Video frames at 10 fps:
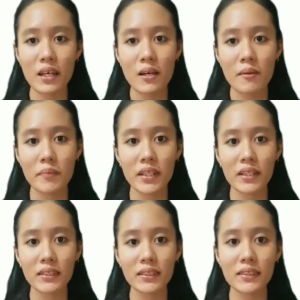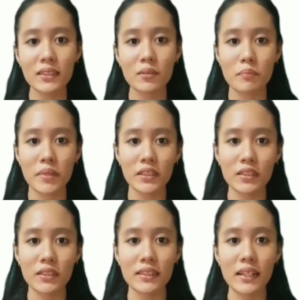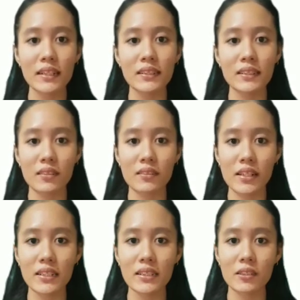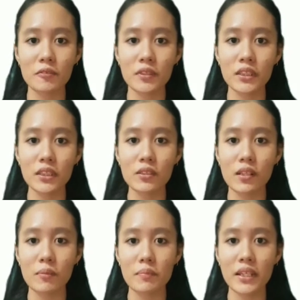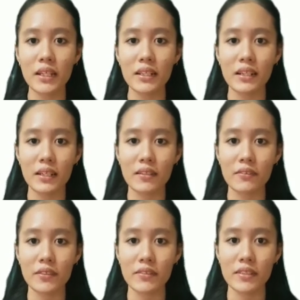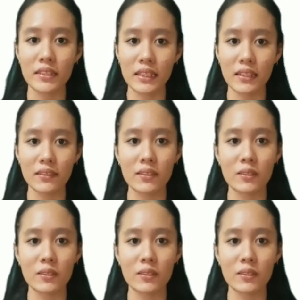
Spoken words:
because this mesh style is already sufficient to obtain the accurate results.